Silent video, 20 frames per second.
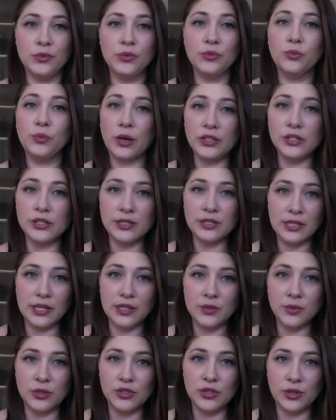what you see
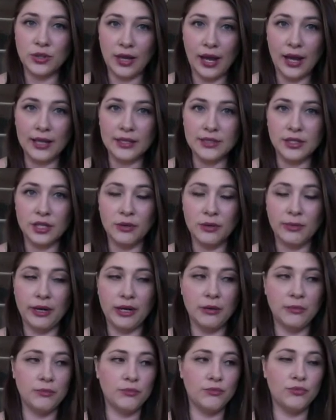is what you get. So you
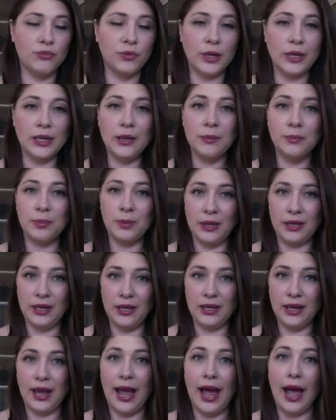better really
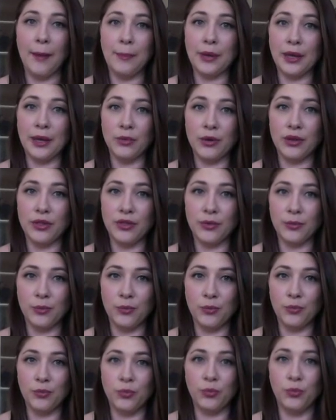be happy with
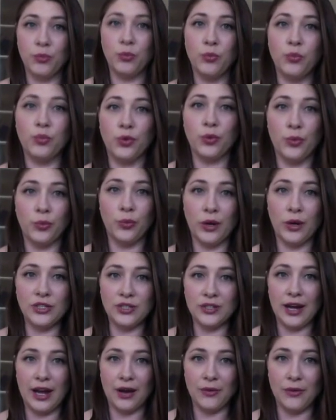what you
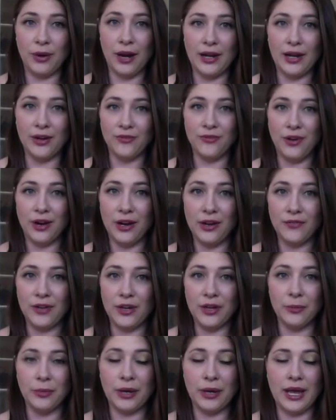got right in front of
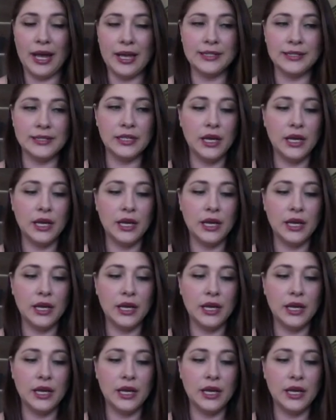you, because